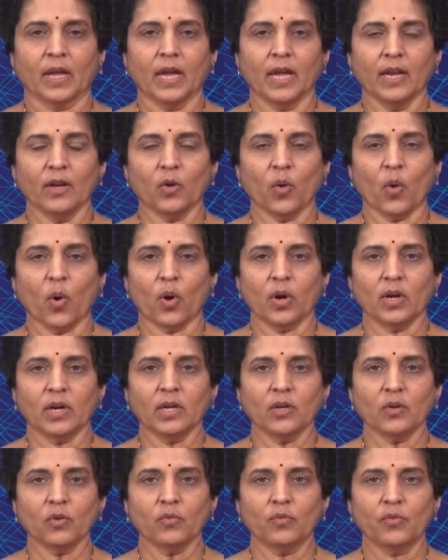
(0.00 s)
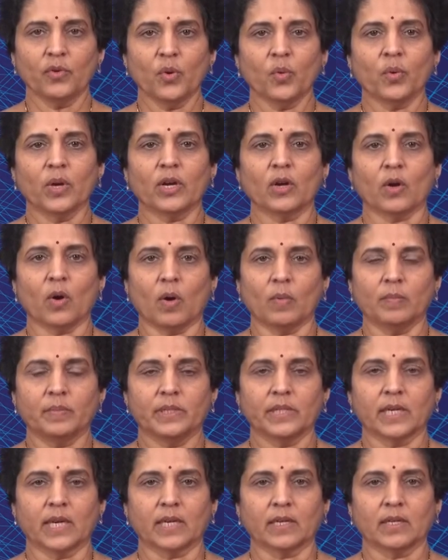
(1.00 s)
In order to view an
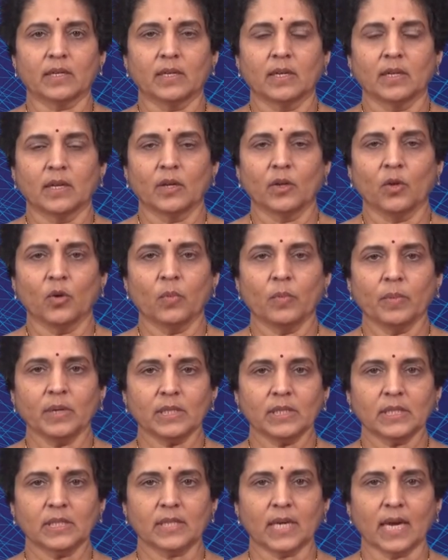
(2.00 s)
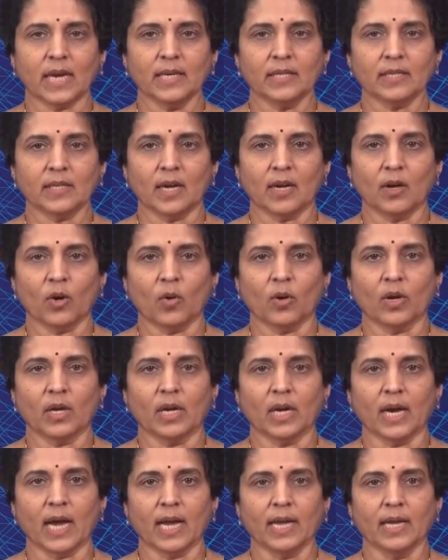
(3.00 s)
object, you must sight along a
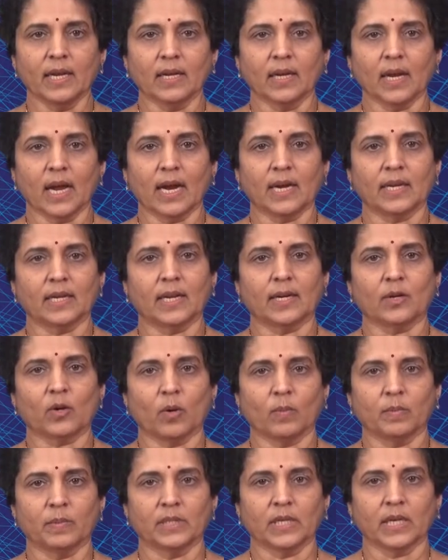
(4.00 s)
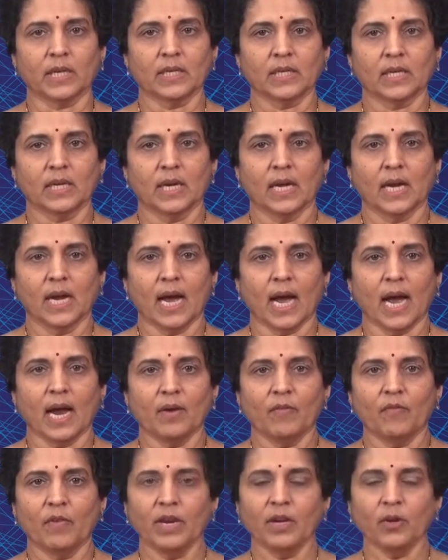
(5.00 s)
line at that object
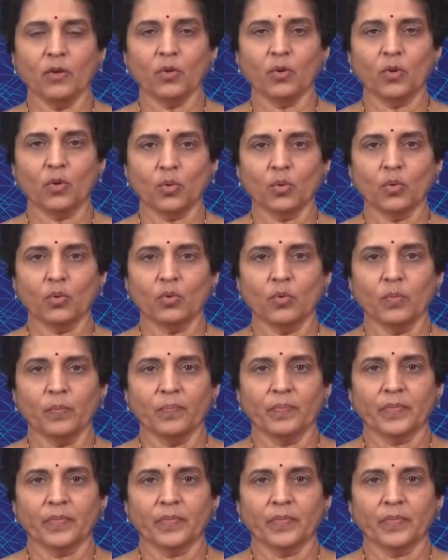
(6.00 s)
and when you do,